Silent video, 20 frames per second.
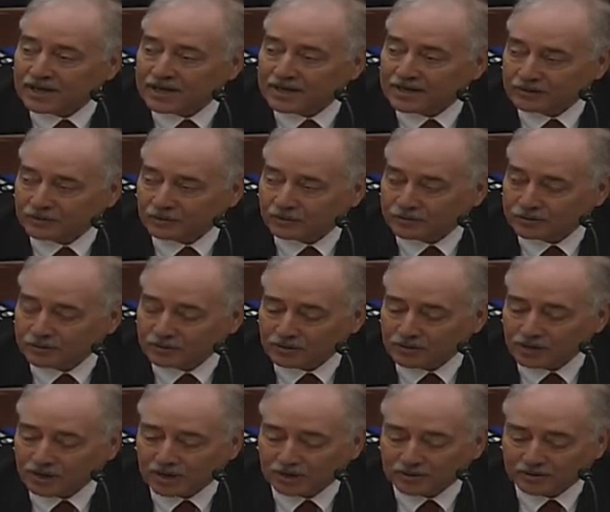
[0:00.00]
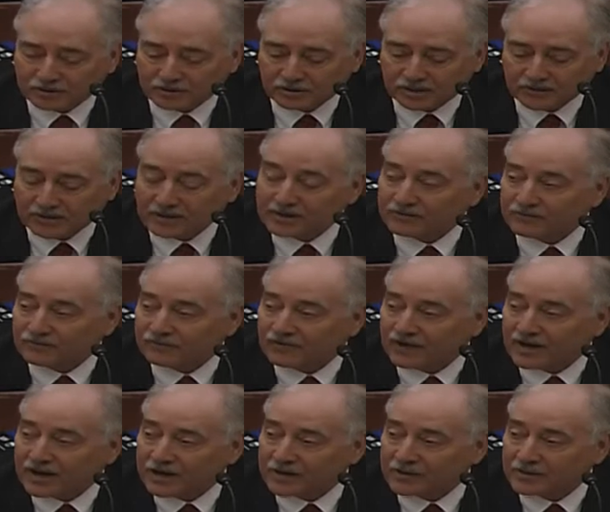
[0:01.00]
and it also caused, I think, a
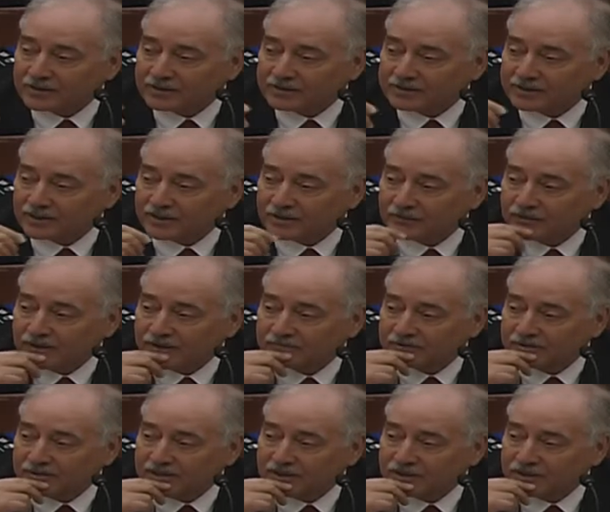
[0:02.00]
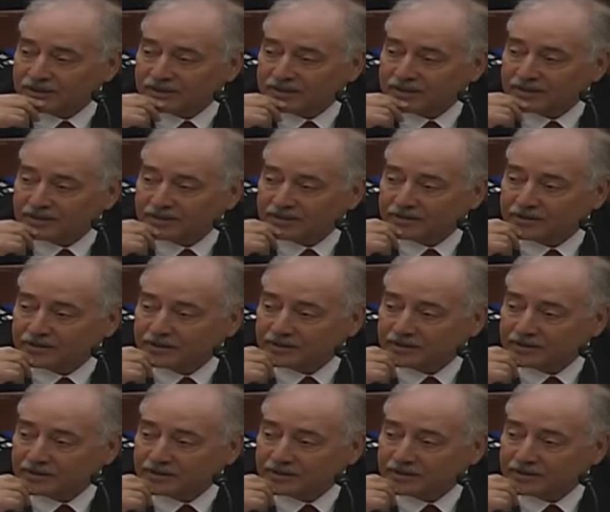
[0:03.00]
fire in a telegraph station in